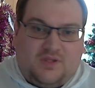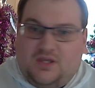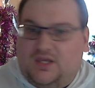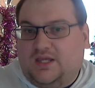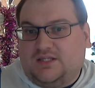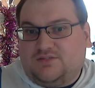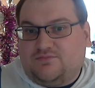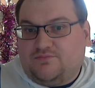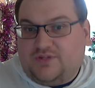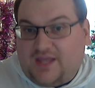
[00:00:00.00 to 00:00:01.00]
is
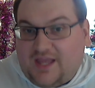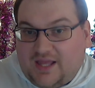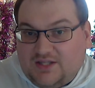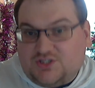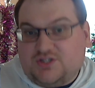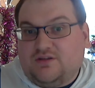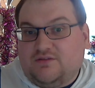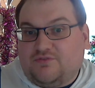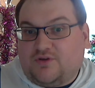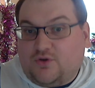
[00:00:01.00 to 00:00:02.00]
for the engine
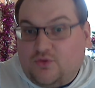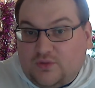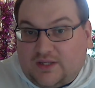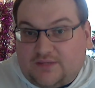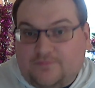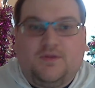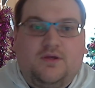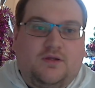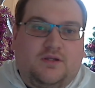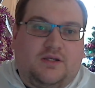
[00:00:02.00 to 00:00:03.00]
and for cooling.
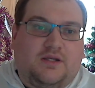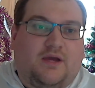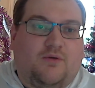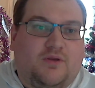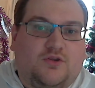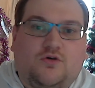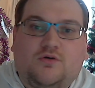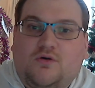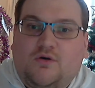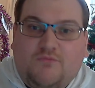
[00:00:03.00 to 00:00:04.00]
Now,
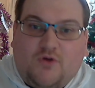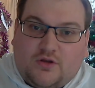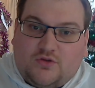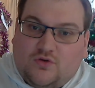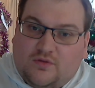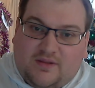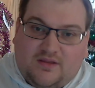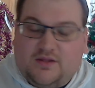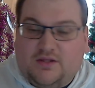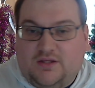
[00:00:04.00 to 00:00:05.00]
I'm not going to talk about
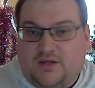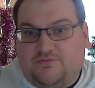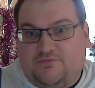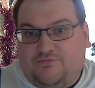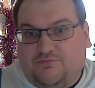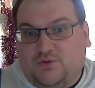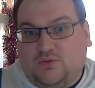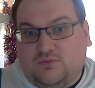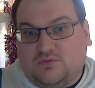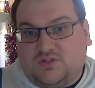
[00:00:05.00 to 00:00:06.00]
the
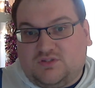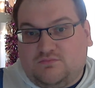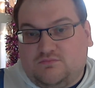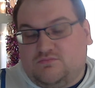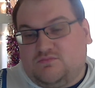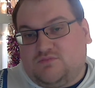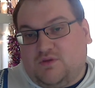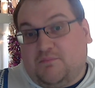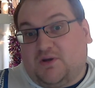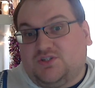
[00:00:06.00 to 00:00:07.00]
fuel's
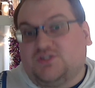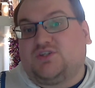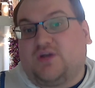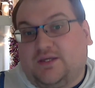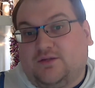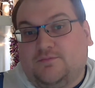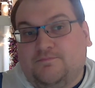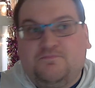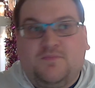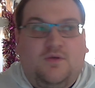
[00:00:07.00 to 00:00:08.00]
combustion cycle,
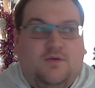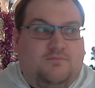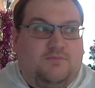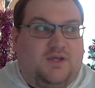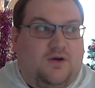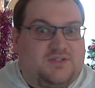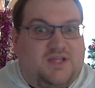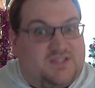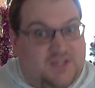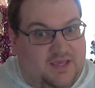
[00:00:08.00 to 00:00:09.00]
because
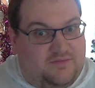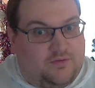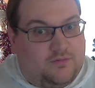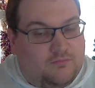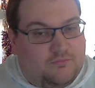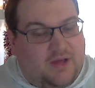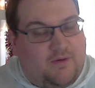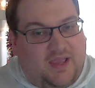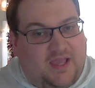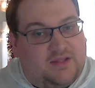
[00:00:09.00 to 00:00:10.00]
that's a given. Without
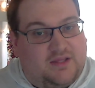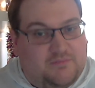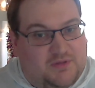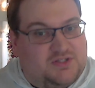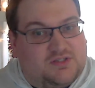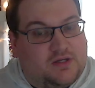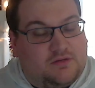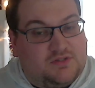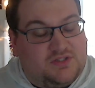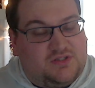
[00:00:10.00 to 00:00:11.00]
air, the combustion
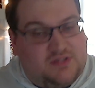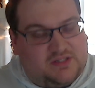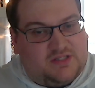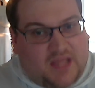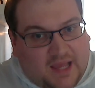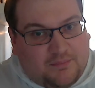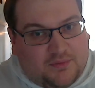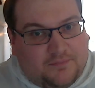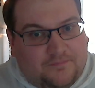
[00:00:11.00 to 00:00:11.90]
cycle just doesn't happen.